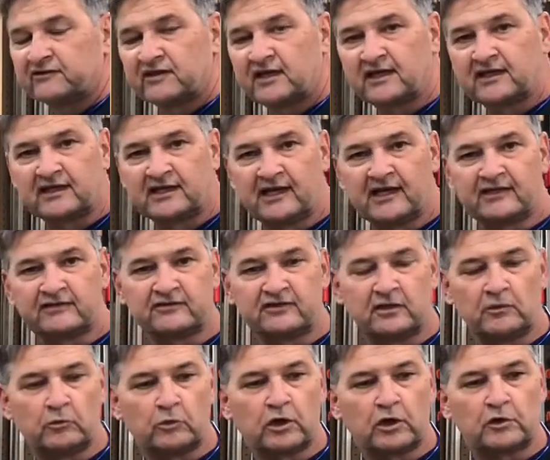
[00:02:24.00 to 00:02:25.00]
I can actually
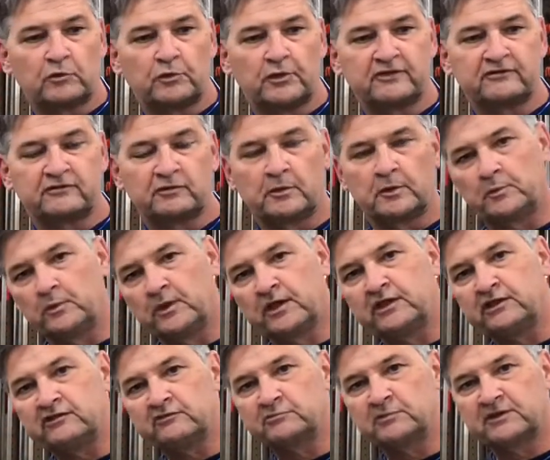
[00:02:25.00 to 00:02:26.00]
work with. So when I want to
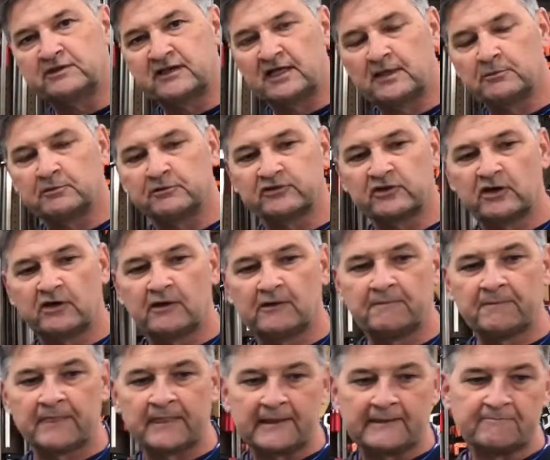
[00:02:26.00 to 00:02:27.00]
use my table saw,
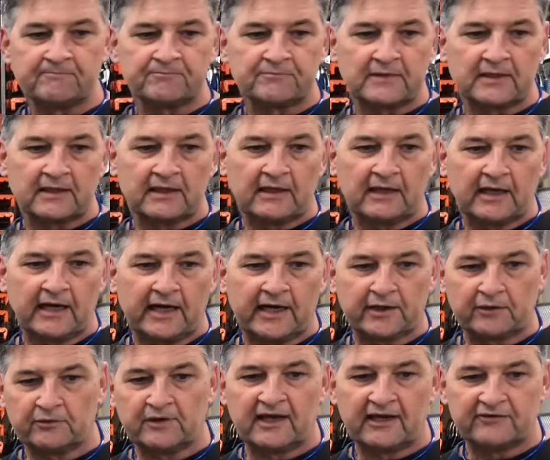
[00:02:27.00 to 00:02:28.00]
I
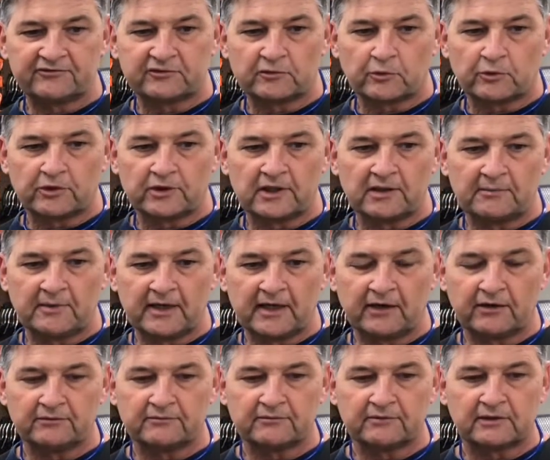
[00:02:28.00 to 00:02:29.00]
don't have to worry
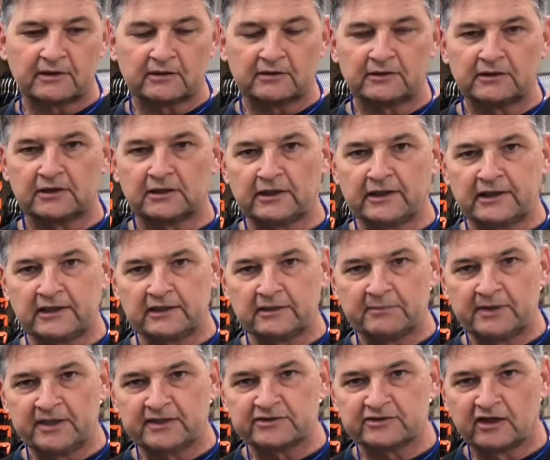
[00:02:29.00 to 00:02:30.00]
about cleaning the
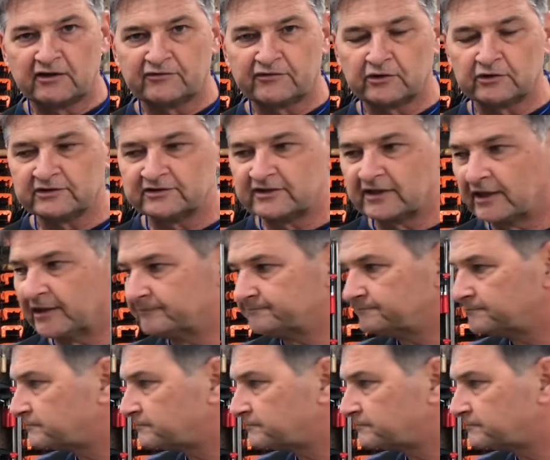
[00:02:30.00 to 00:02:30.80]
bench off all the time.